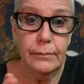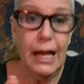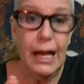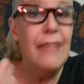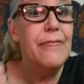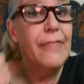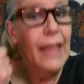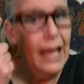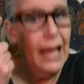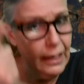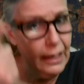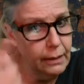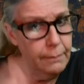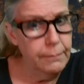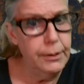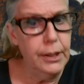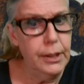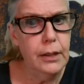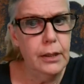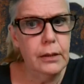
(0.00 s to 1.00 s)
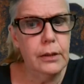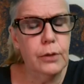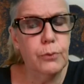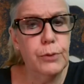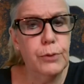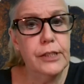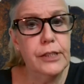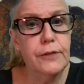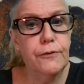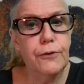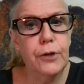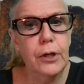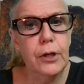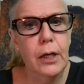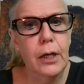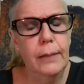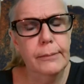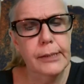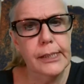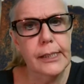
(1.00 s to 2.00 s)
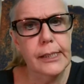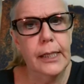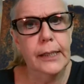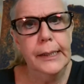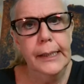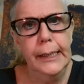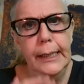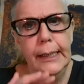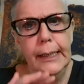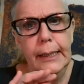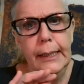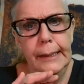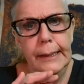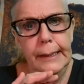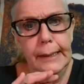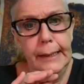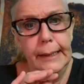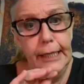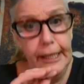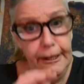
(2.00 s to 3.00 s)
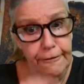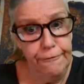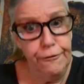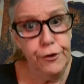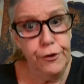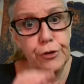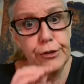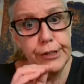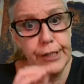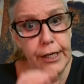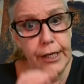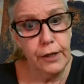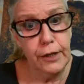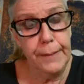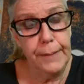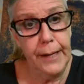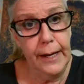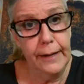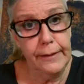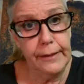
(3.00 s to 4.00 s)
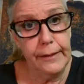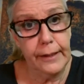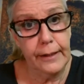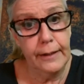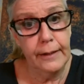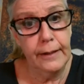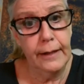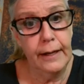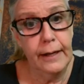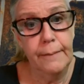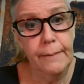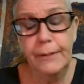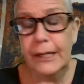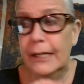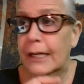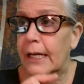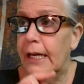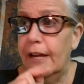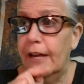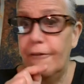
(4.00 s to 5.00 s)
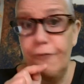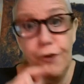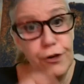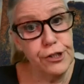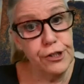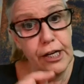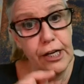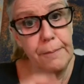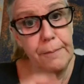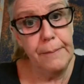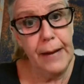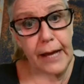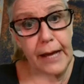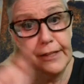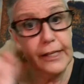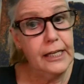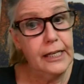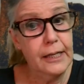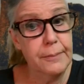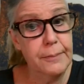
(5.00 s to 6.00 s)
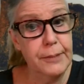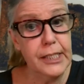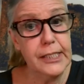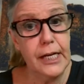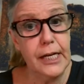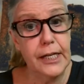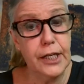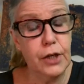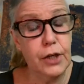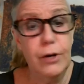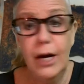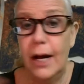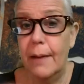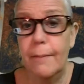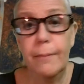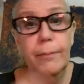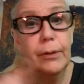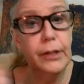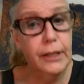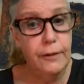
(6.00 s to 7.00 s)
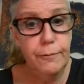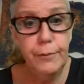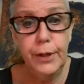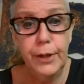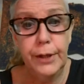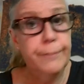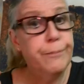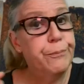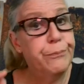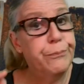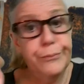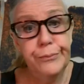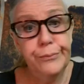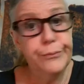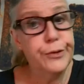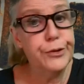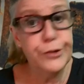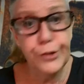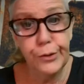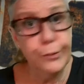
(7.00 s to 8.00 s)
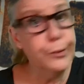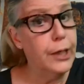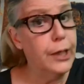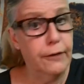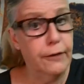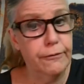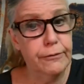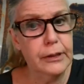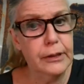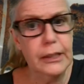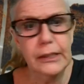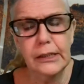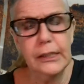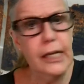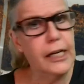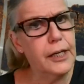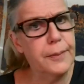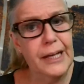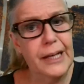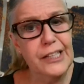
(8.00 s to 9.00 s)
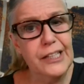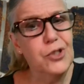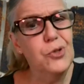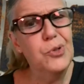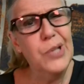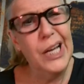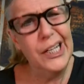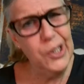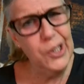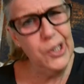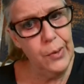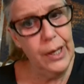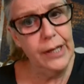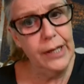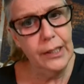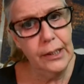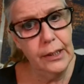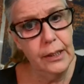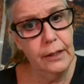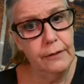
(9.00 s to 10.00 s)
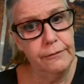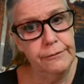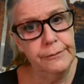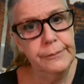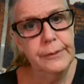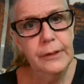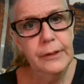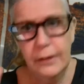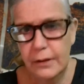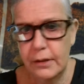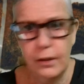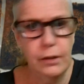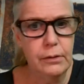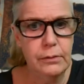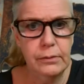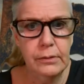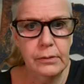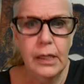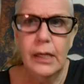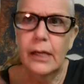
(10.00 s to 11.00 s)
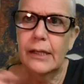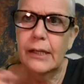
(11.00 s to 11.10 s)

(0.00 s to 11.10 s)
and that can be the reason for homicide if you're psychopathic. But if you're psychopathic and commit this kind of crime, believe me, there's no love because psychopaths do not know how to love. So